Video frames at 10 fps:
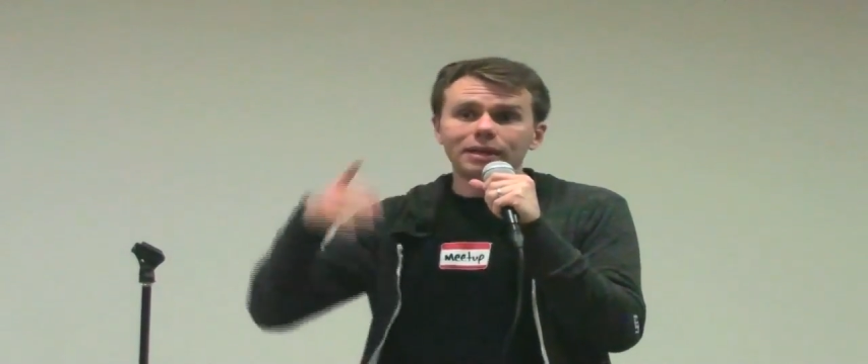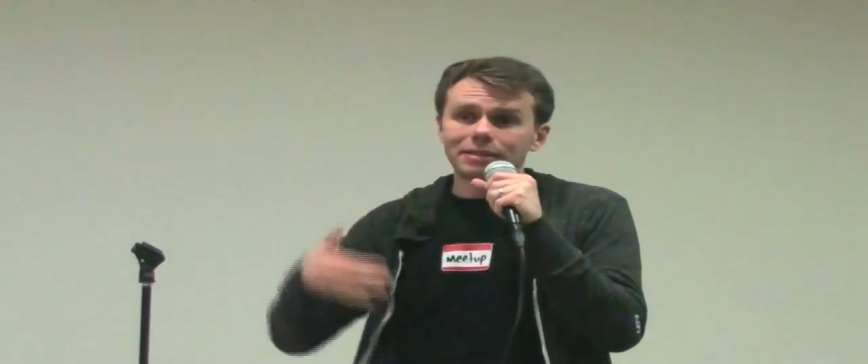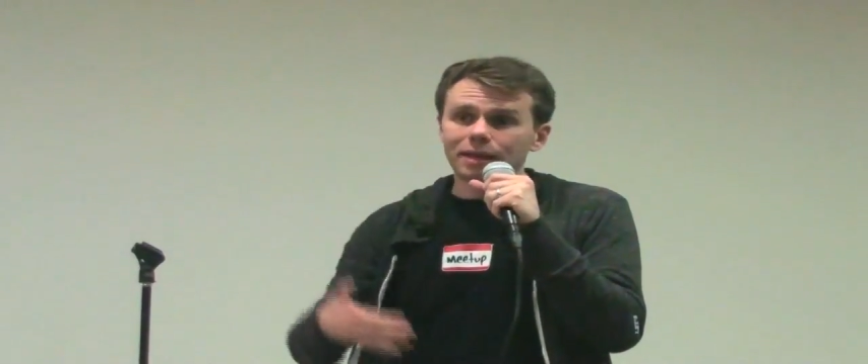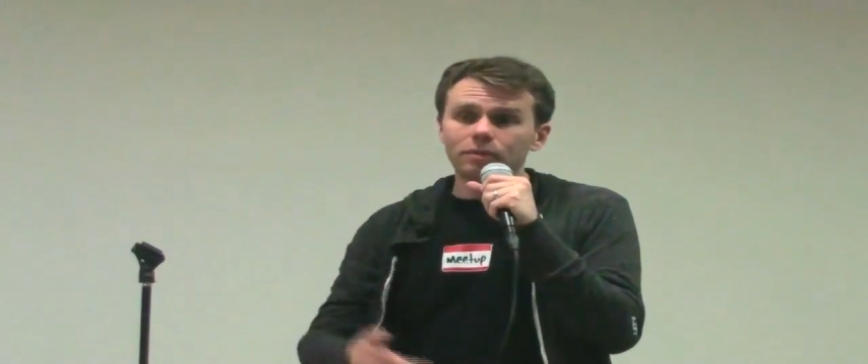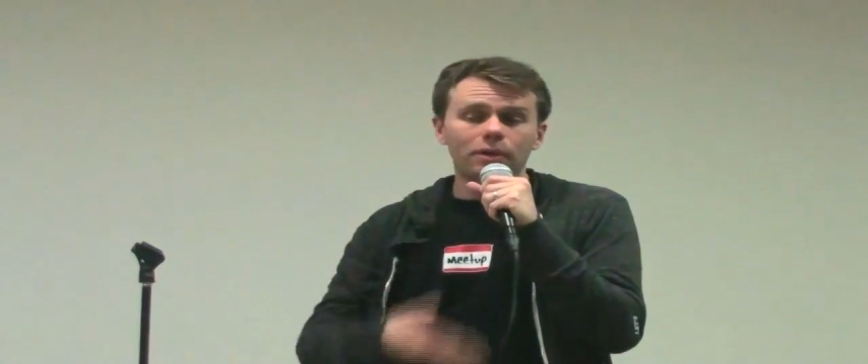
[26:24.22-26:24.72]
he
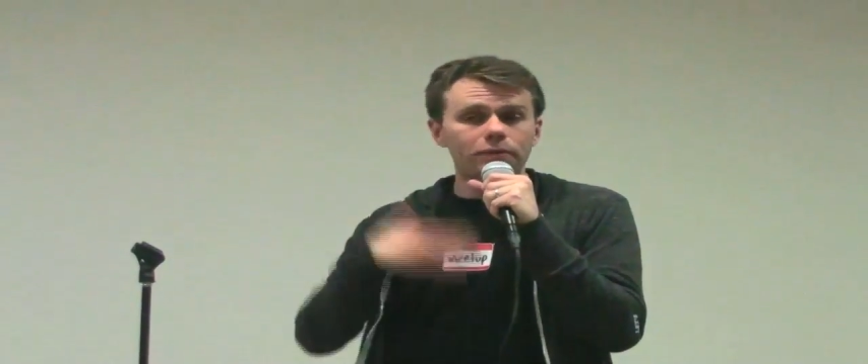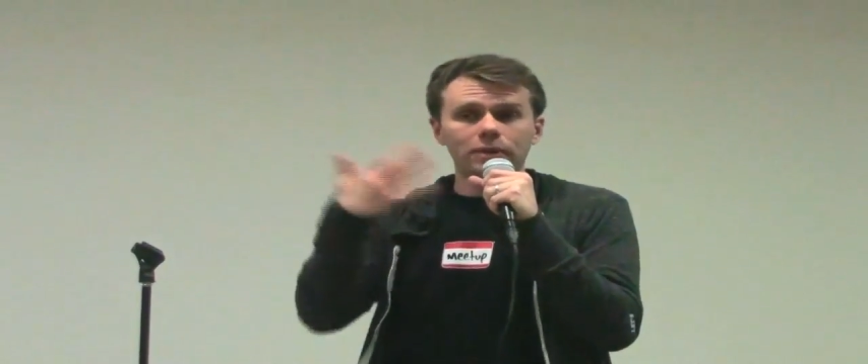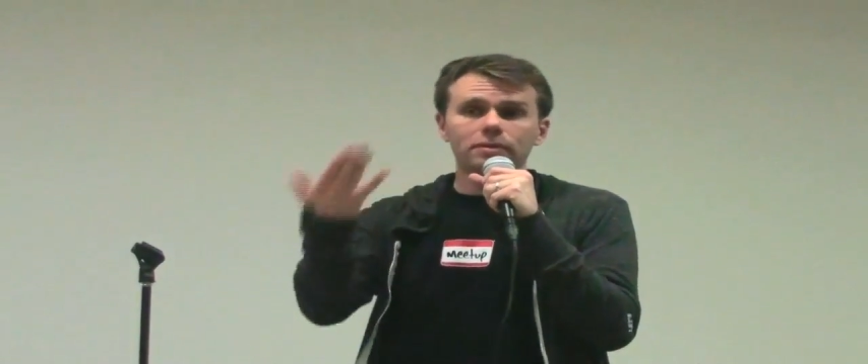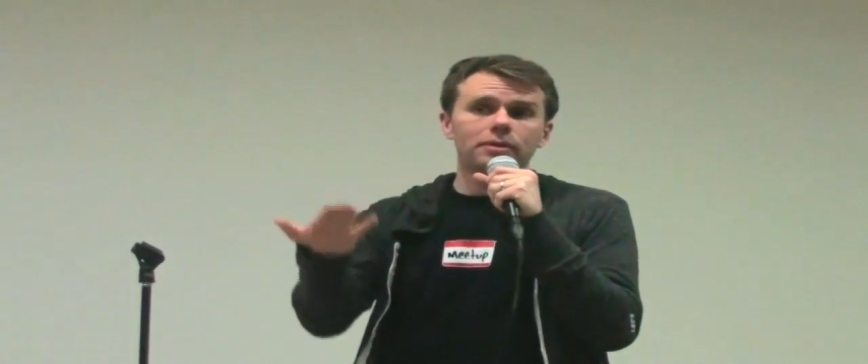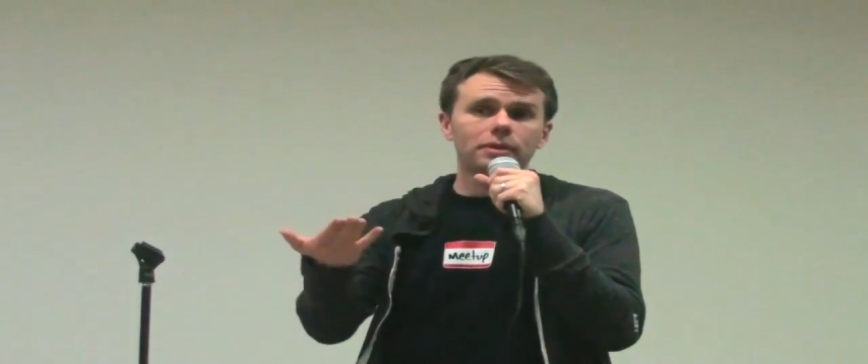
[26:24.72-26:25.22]
said, well, if
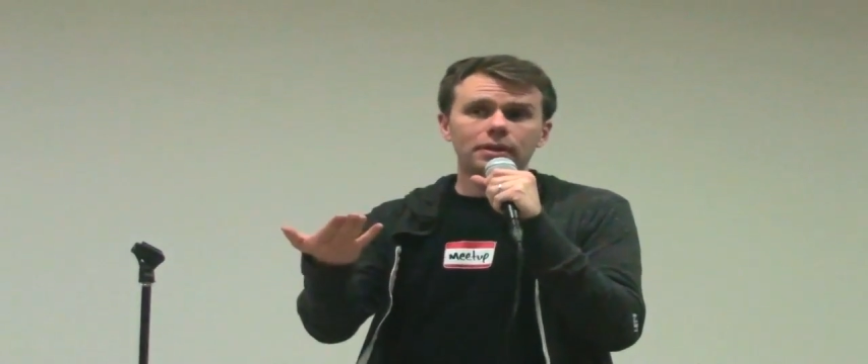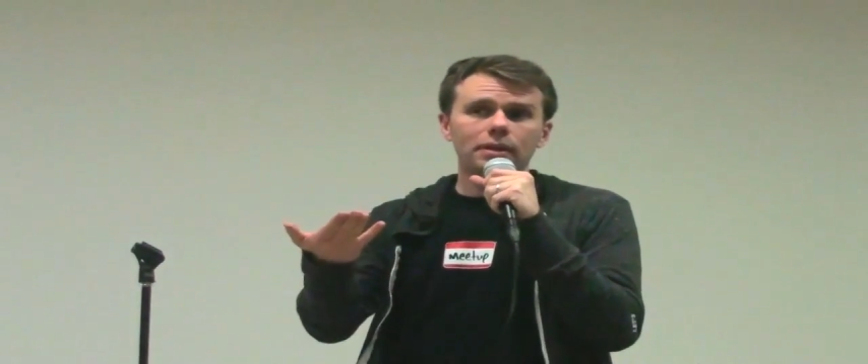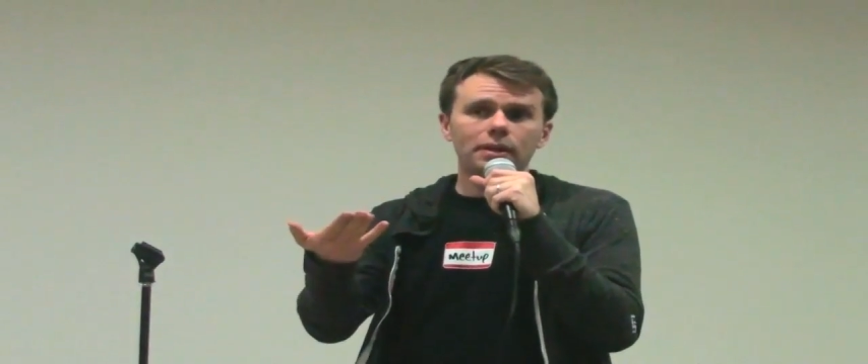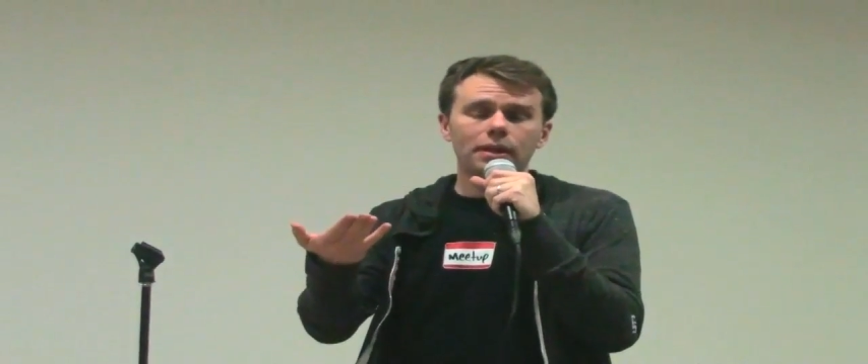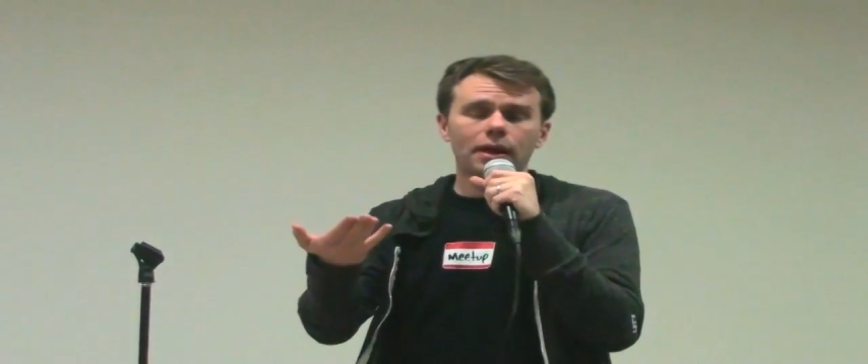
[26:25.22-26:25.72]
you
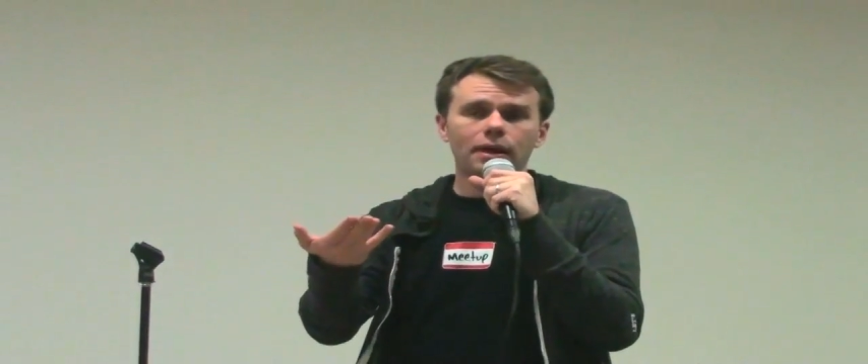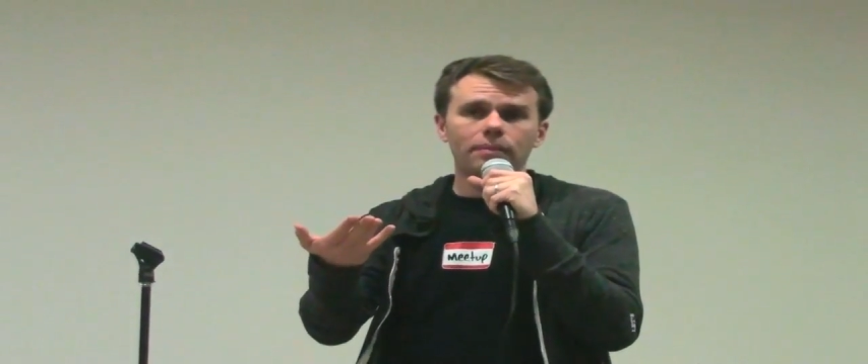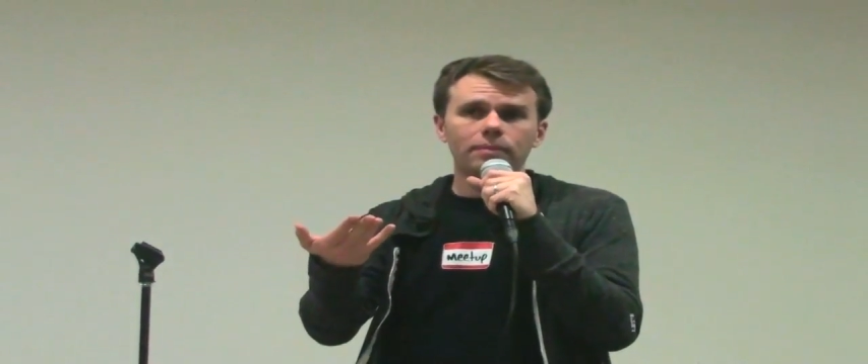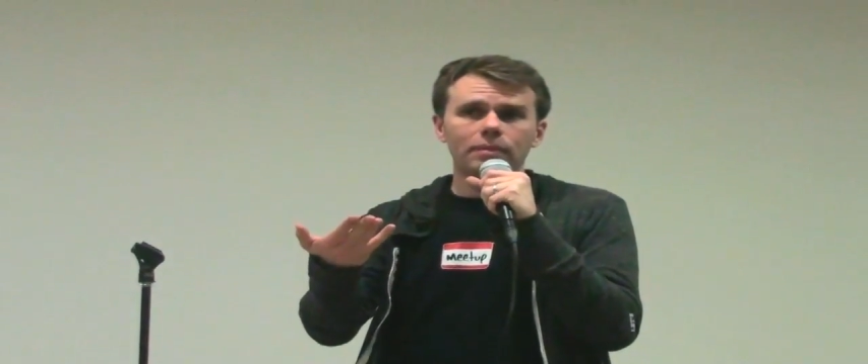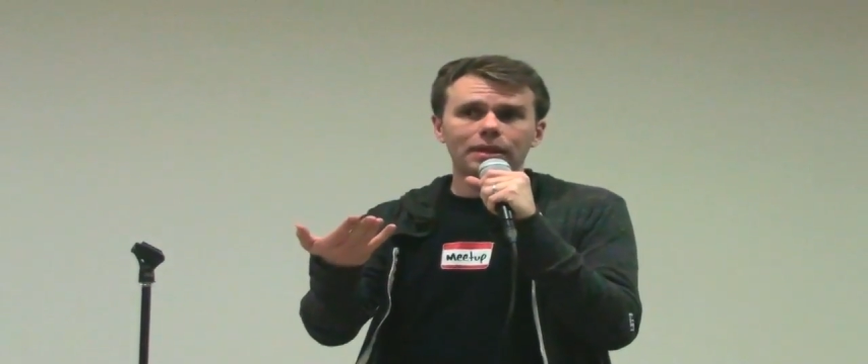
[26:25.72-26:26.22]

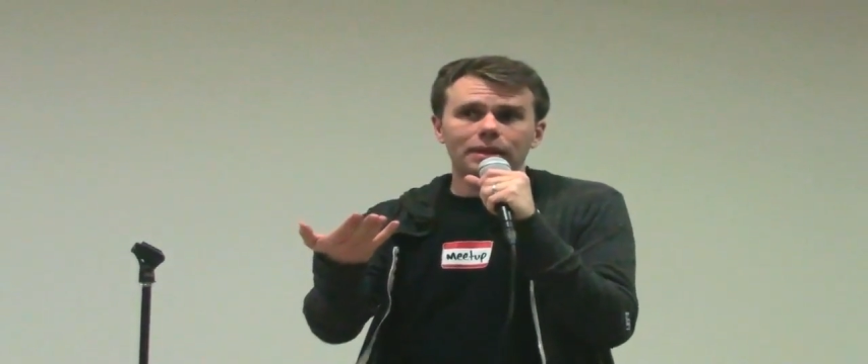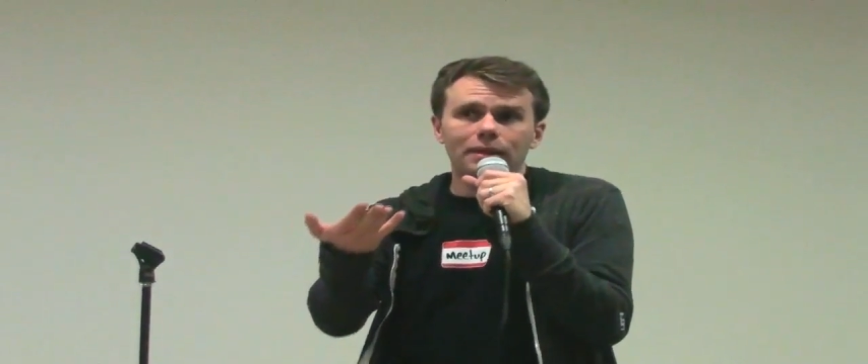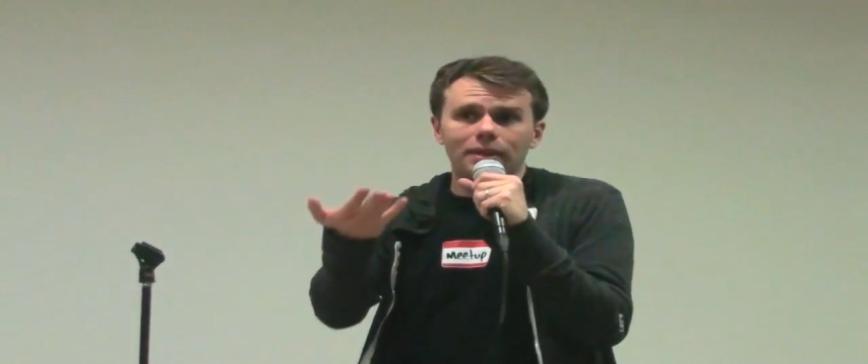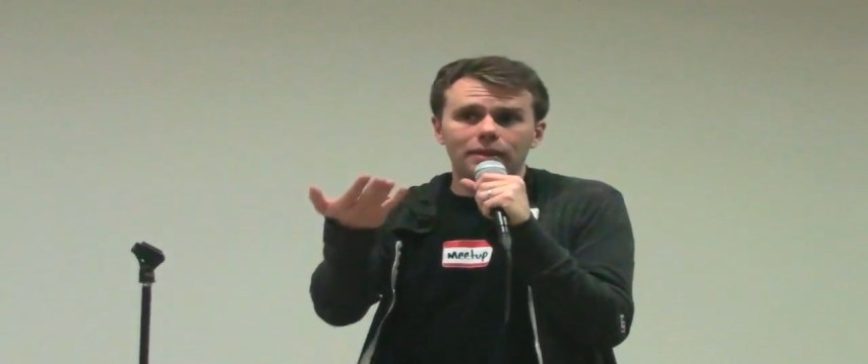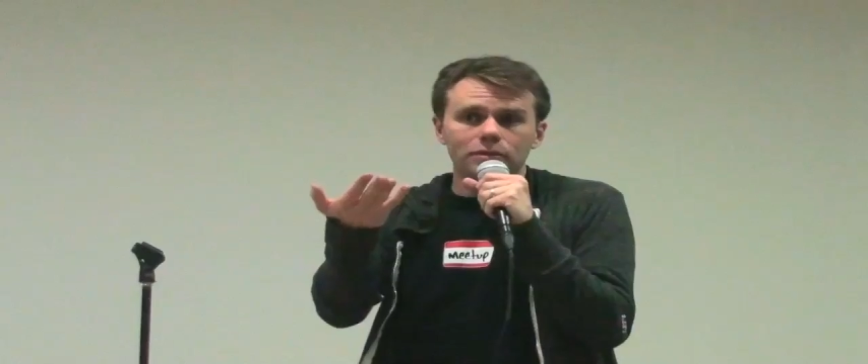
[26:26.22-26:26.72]

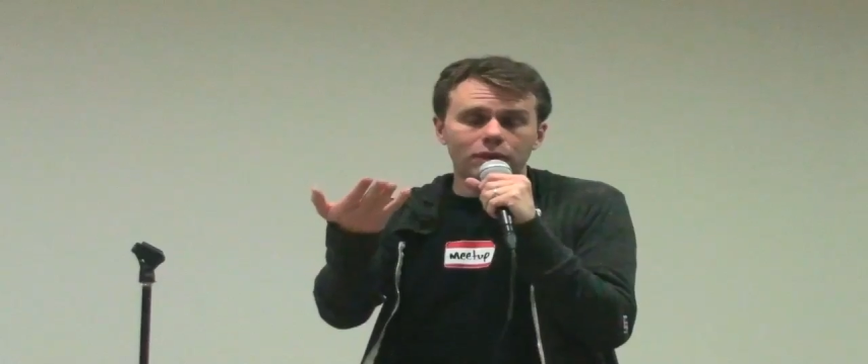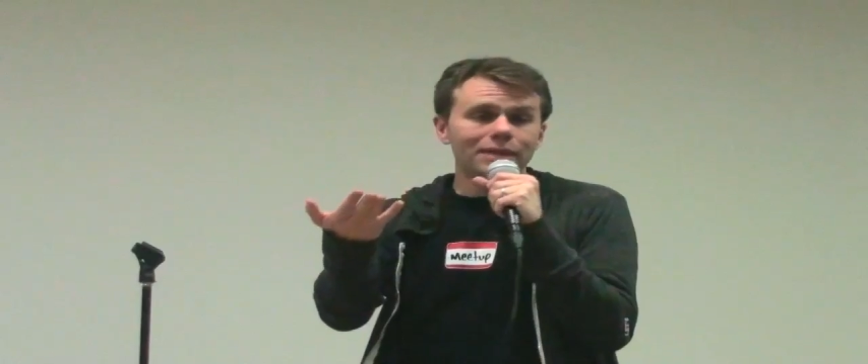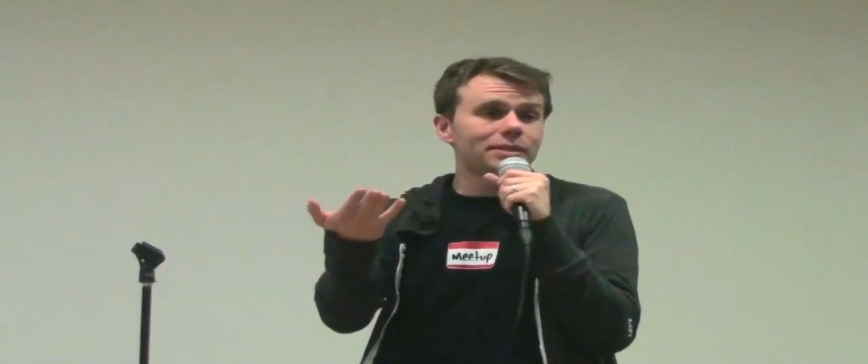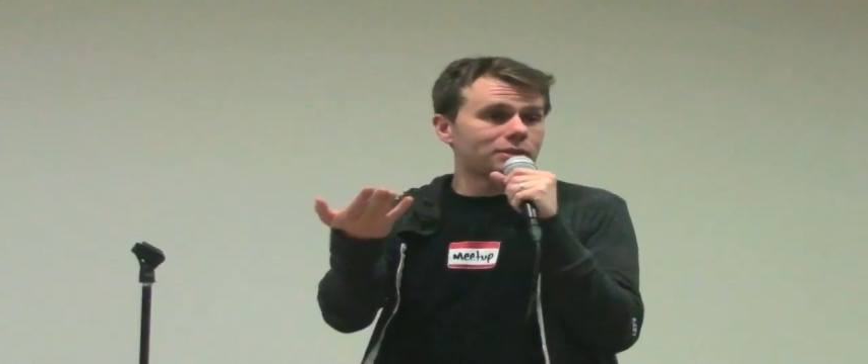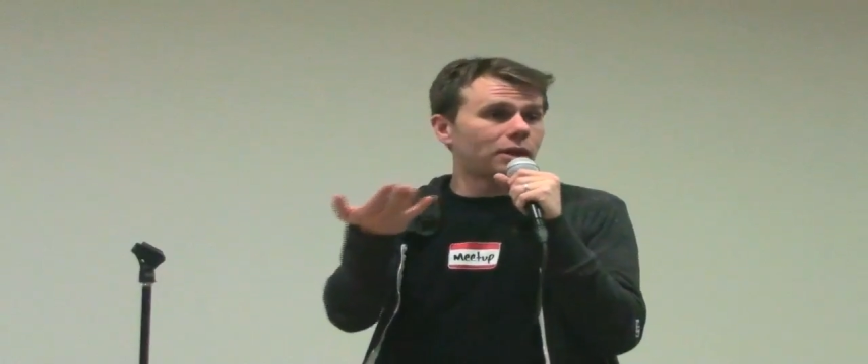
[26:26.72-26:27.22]
Craigslist